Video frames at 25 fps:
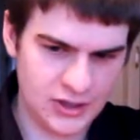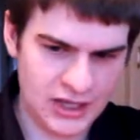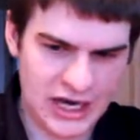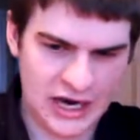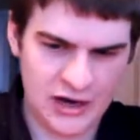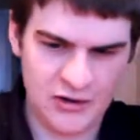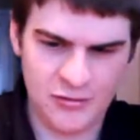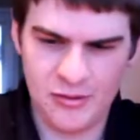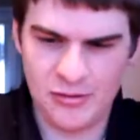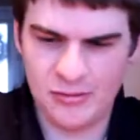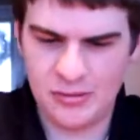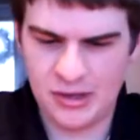
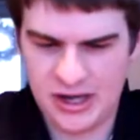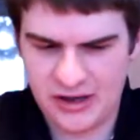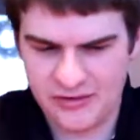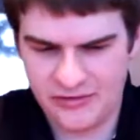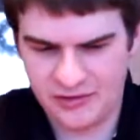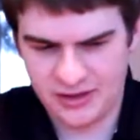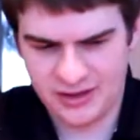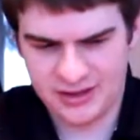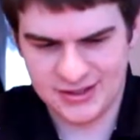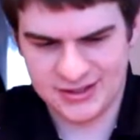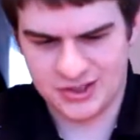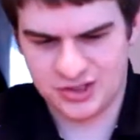remember
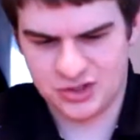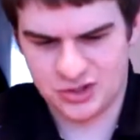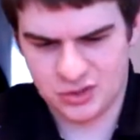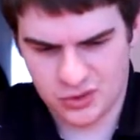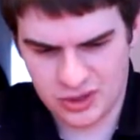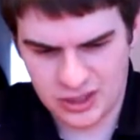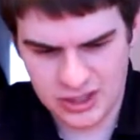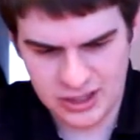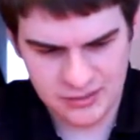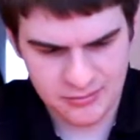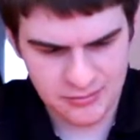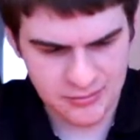having this
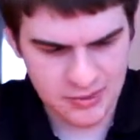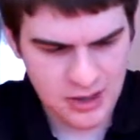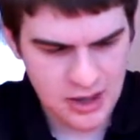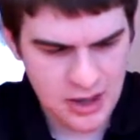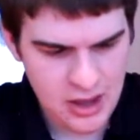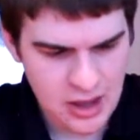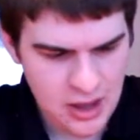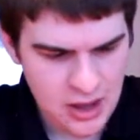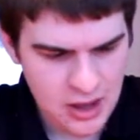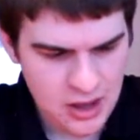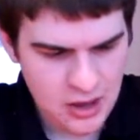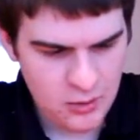dream
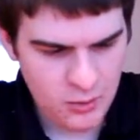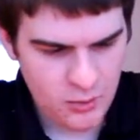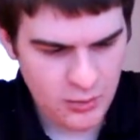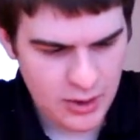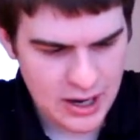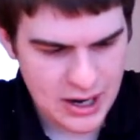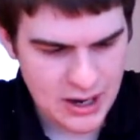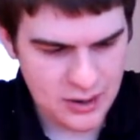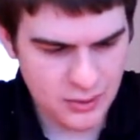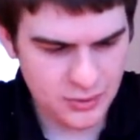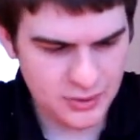where